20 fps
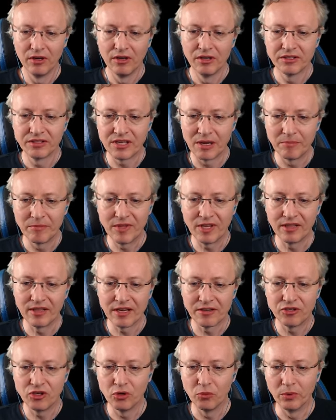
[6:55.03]
something
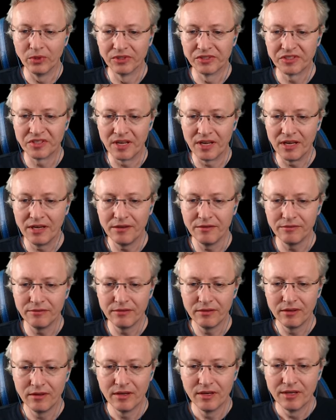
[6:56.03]
that you will save.
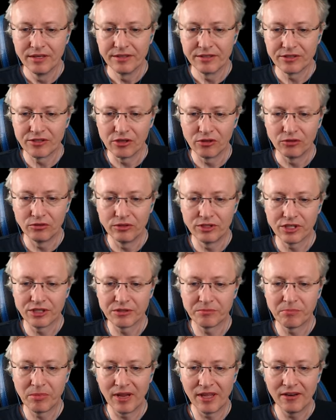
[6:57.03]
So
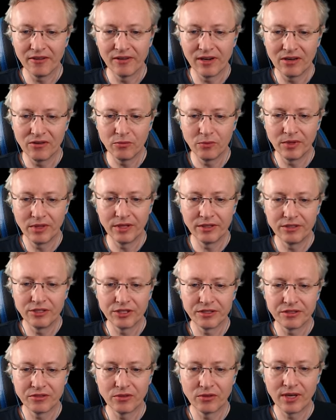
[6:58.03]
just play around with it
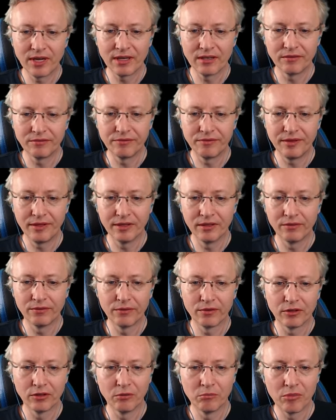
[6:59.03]
just to get a feel
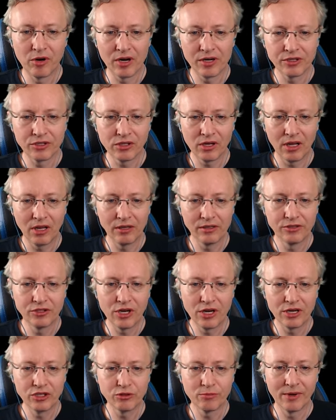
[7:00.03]
for the brush. I'll
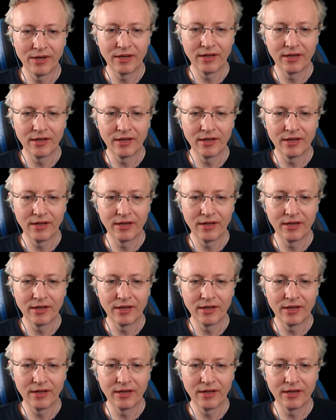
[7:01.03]
change my